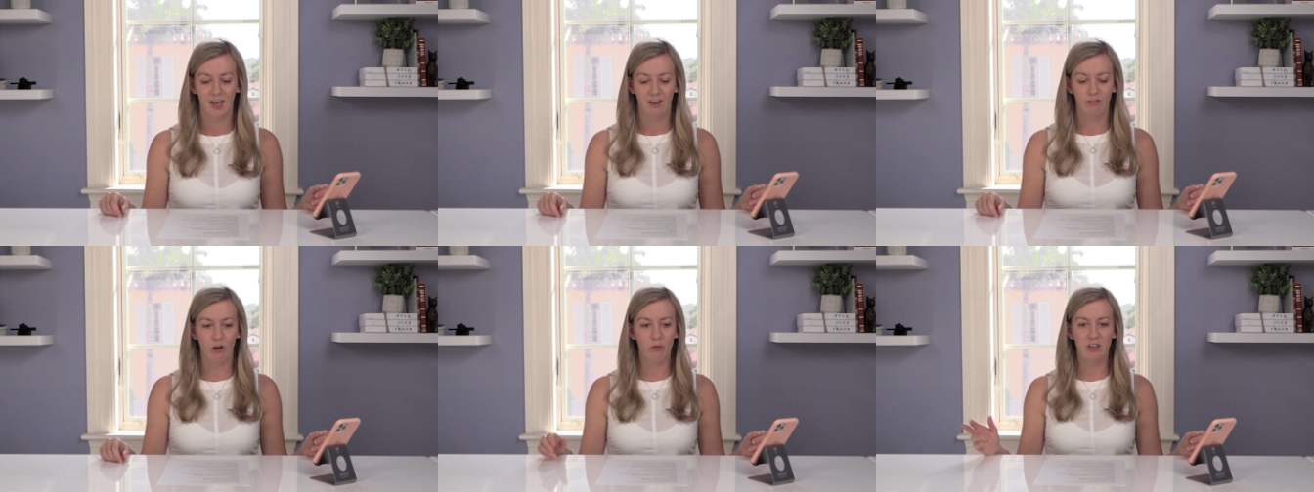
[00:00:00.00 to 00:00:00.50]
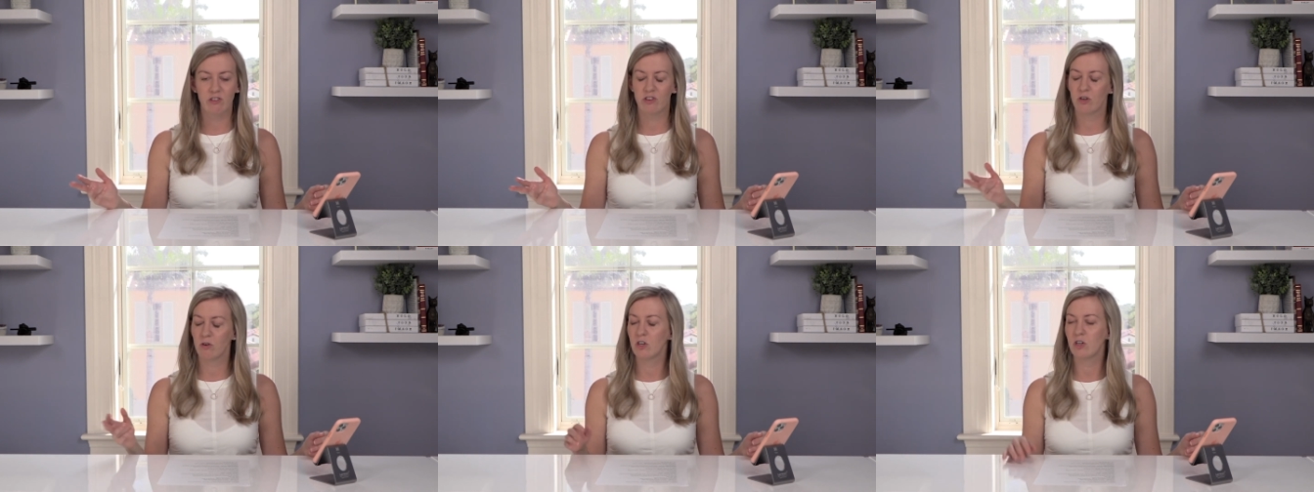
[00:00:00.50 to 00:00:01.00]
So these
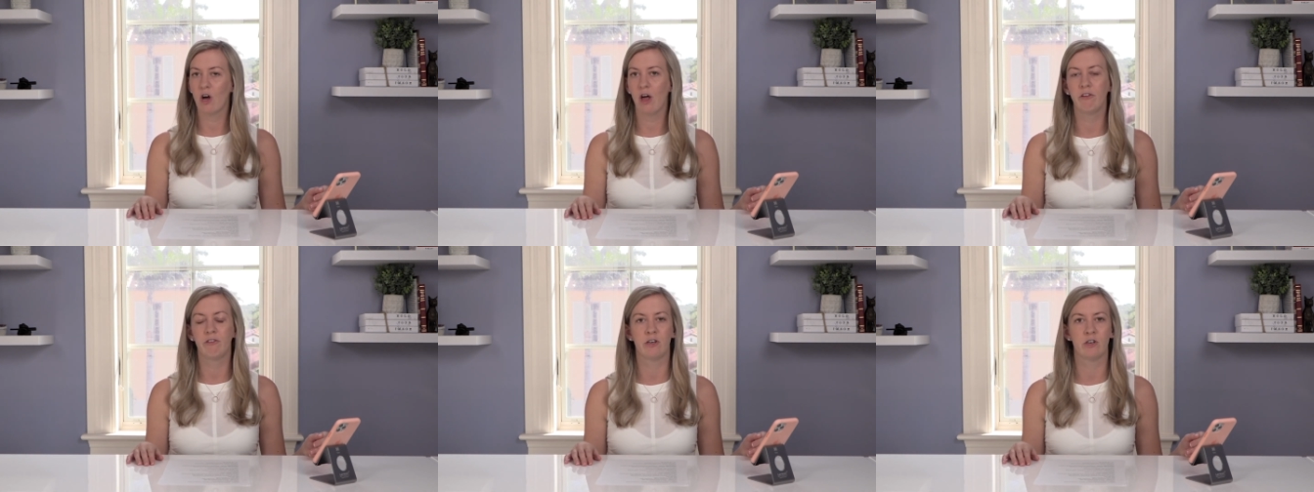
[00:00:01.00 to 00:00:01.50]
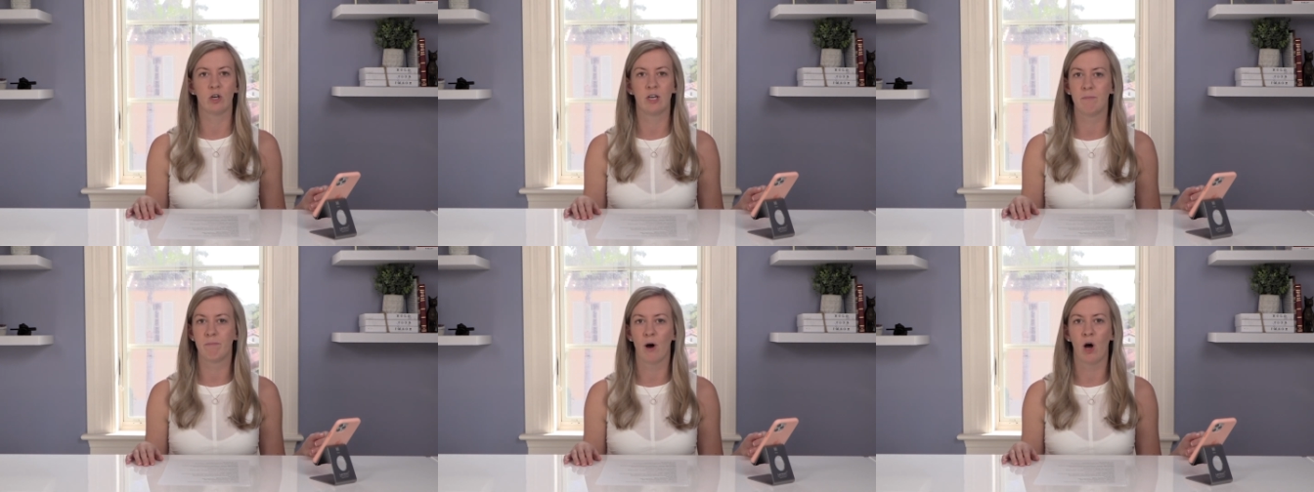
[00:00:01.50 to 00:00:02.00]
$200 to
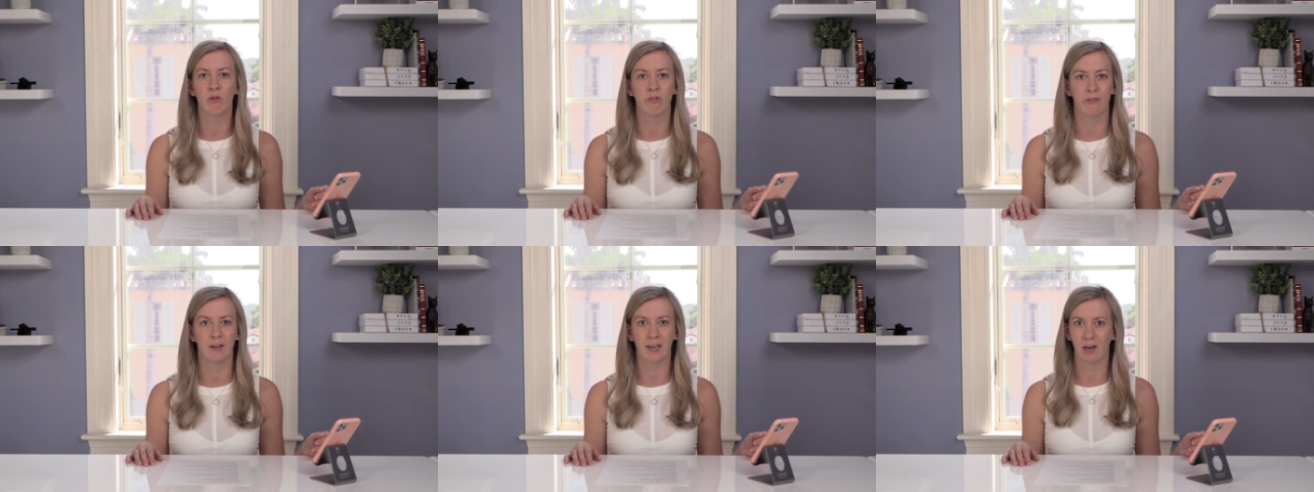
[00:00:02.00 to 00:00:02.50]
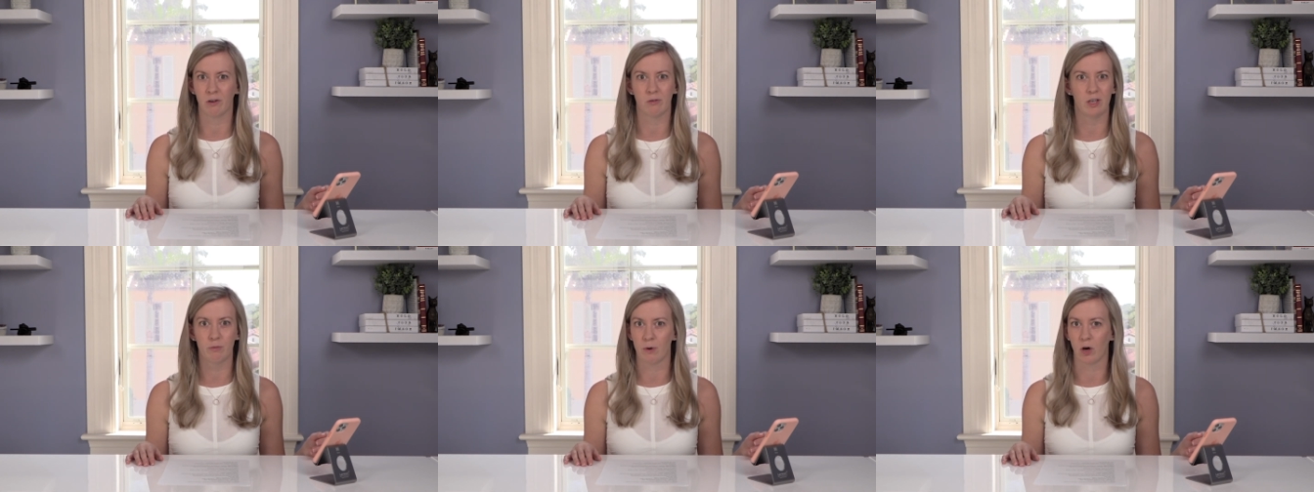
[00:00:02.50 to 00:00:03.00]
join Paul's Thinking
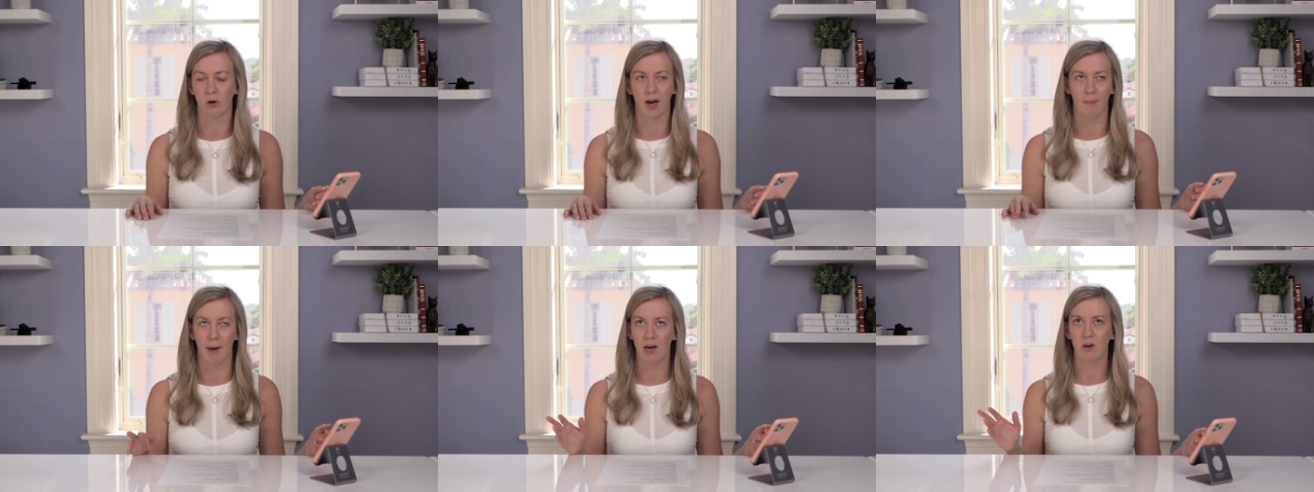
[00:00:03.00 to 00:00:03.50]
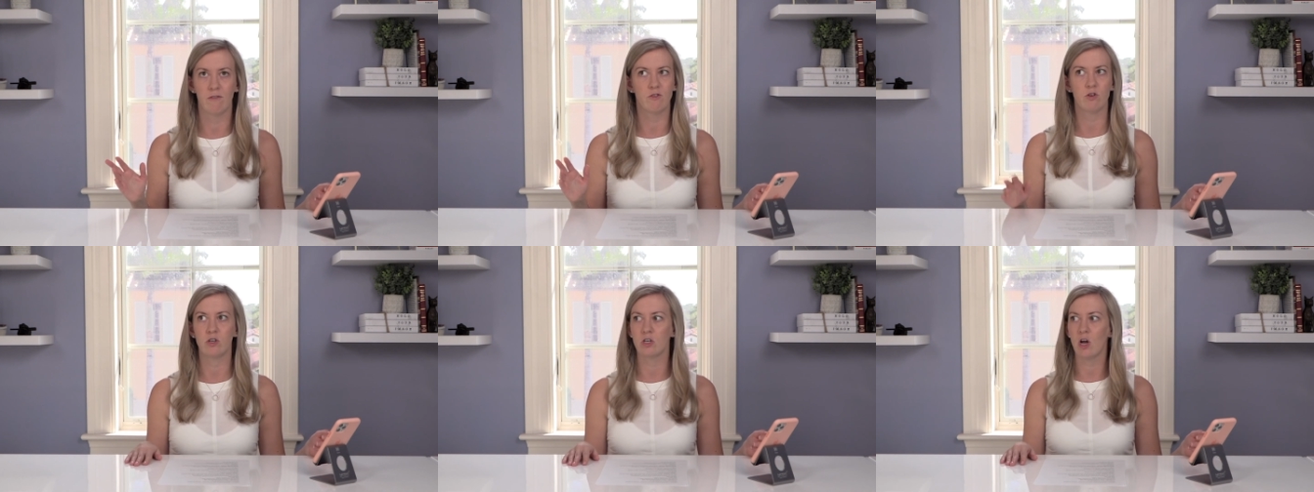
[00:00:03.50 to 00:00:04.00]
Rich program, I don't have
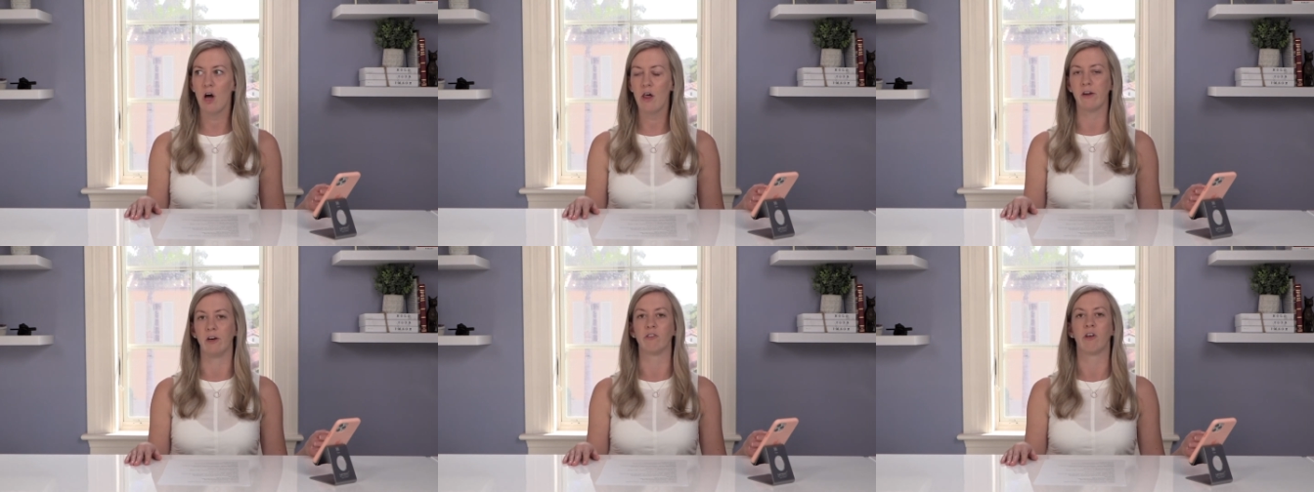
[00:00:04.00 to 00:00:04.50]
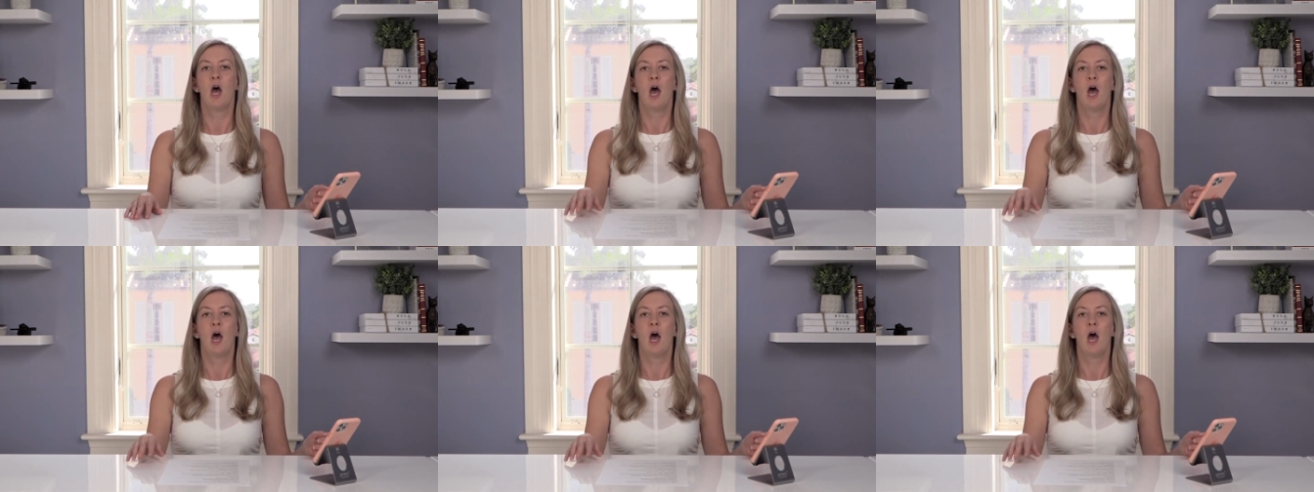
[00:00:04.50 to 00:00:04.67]
$200.